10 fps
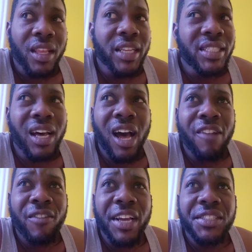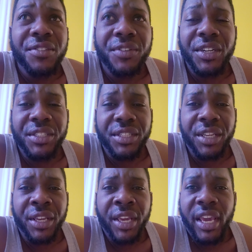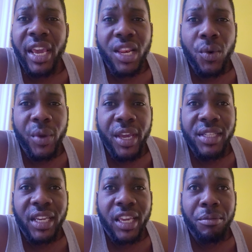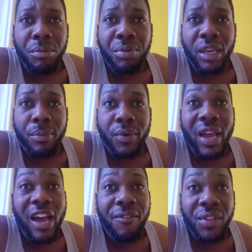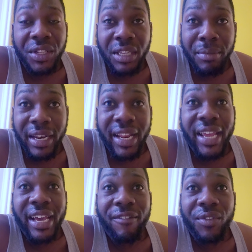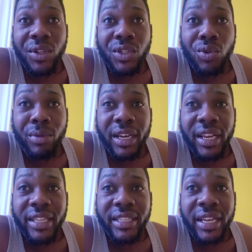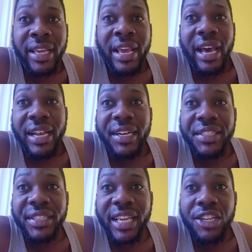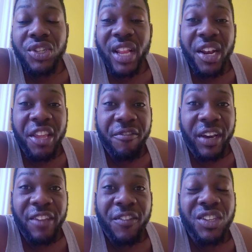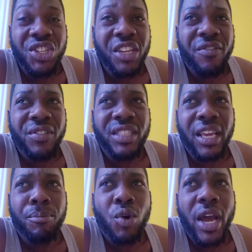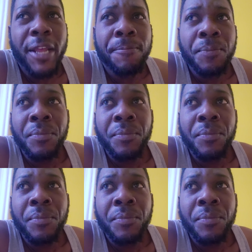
it's all vice versa. Anyway, you take a people. You have dirty man and you have dirty woman. You understand? And this girl should have never, if she even say, boy,